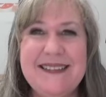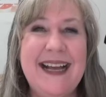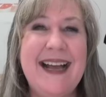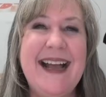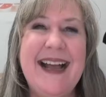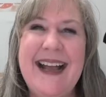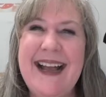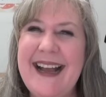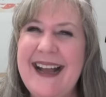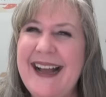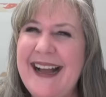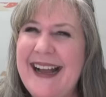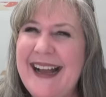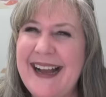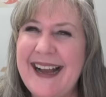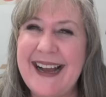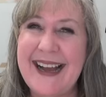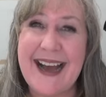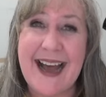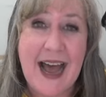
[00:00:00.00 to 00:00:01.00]

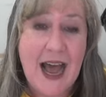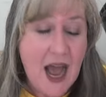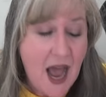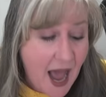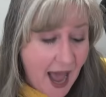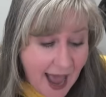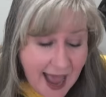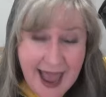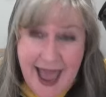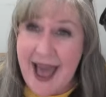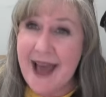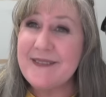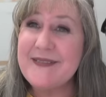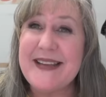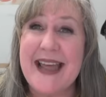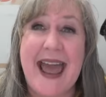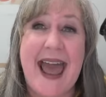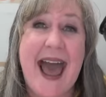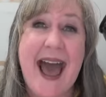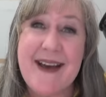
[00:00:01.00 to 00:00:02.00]
I have
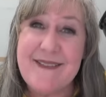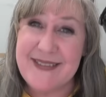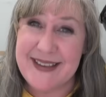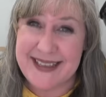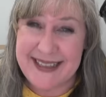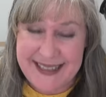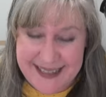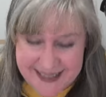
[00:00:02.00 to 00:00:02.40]
to have